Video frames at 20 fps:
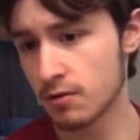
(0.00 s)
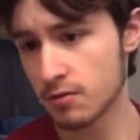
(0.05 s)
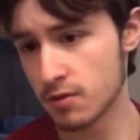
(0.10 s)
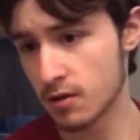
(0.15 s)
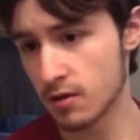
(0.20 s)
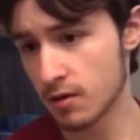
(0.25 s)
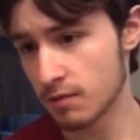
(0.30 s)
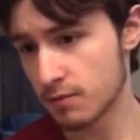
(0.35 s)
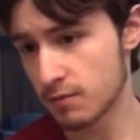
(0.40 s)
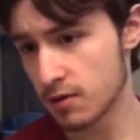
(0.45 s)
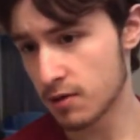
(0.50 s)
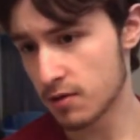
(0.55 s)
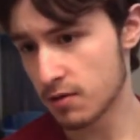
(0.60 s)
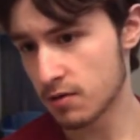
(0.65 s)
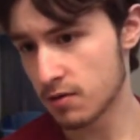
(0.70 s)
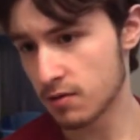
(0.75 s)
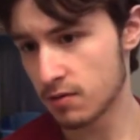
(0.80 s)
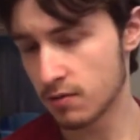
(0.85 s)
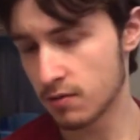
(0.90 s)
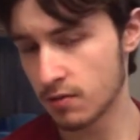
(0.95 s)
Okay, I'm
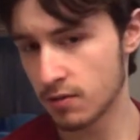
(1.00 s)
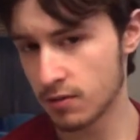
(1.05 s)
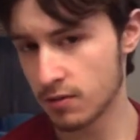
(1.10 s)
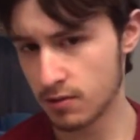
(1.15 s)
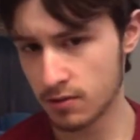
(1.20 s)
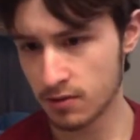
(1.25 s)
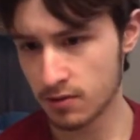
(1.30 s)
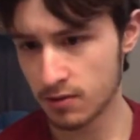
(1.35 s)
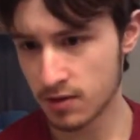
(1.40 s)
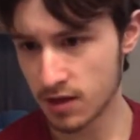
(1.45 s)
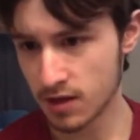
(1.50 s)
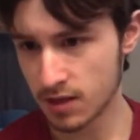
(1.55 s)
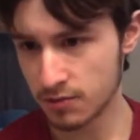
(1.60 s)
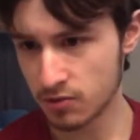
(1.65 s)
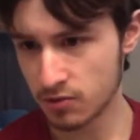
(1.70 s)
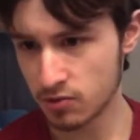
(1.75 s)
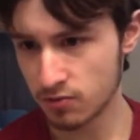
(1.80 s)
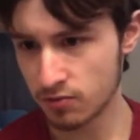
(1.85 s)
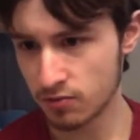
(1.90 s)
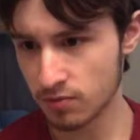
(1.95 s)
getting another
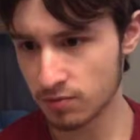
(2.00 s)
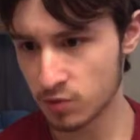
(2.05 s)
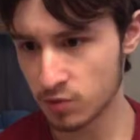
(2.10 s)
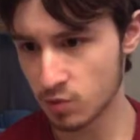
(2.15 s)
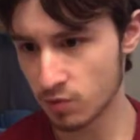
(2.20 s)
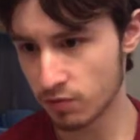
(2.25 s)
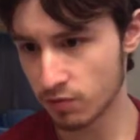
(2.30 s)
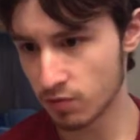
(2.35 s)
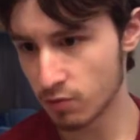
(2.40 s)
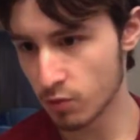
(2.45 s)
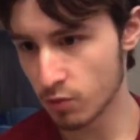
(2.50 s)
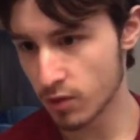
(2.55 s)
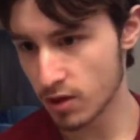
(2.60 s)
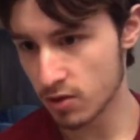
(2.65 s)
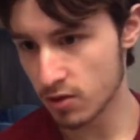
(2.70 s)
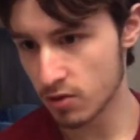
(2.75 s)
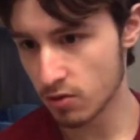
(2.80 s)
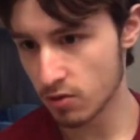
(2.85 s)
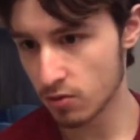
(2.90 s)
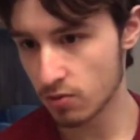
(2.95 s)
comment from someone from
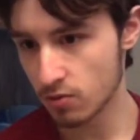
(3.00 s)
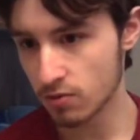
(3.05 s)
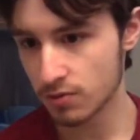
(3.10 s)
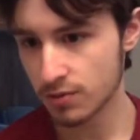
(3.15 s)
Morocco.